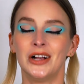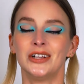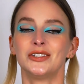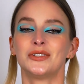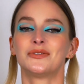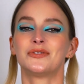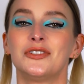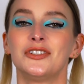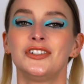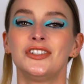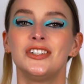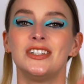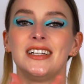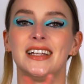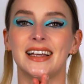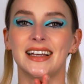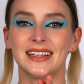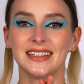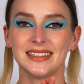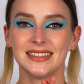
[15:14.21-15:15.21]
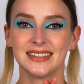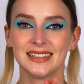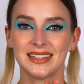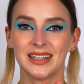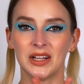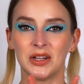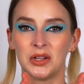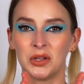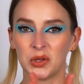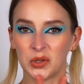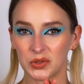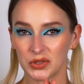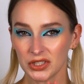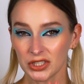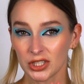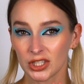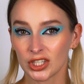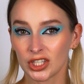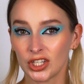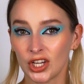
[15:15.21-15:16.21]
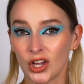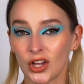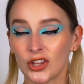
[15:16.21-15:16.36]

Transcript: So for today's look,